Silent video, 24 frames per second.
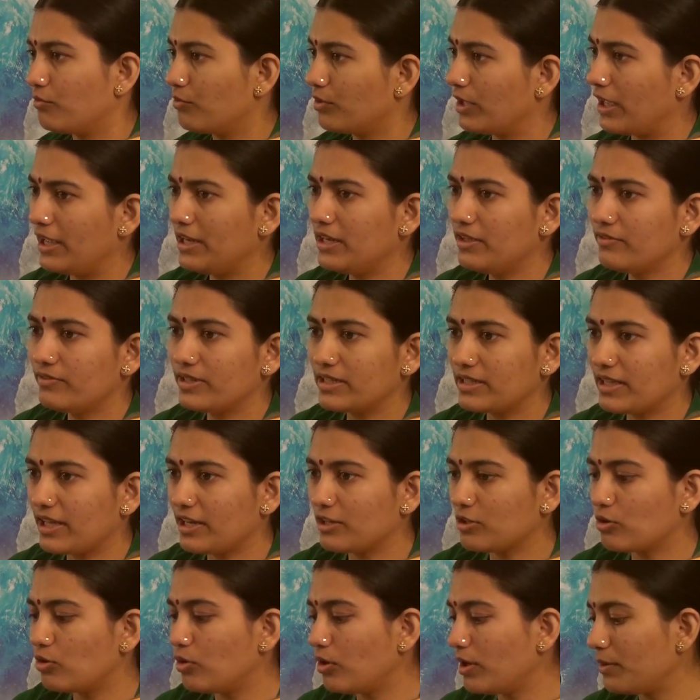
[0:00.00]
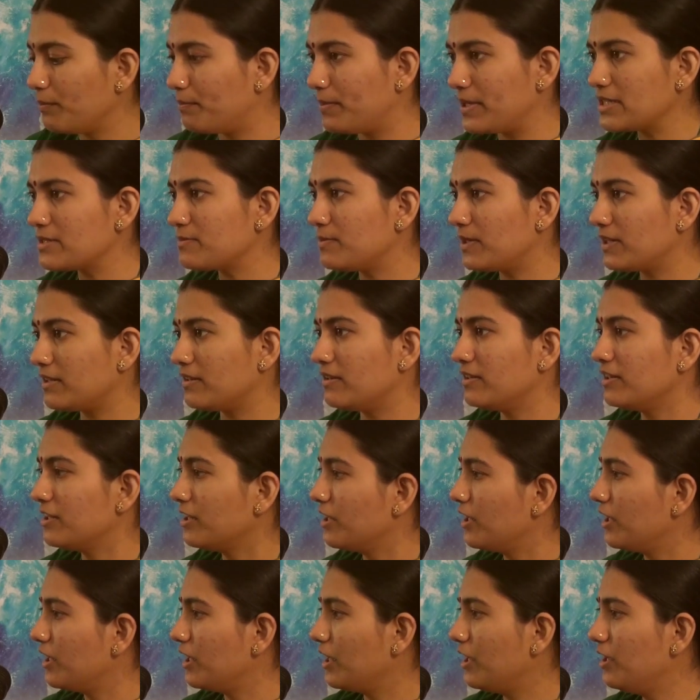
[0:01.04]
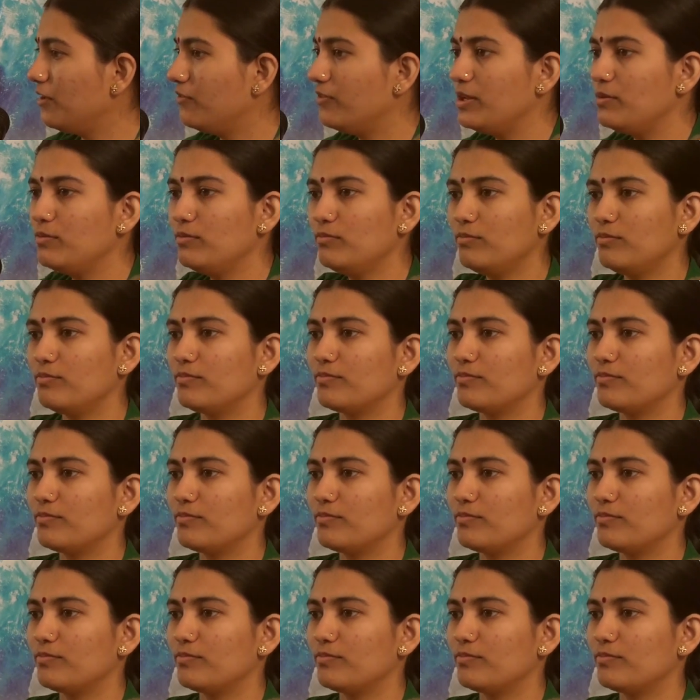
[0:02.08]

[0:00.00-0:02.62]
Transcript: anyone can go and press button, he will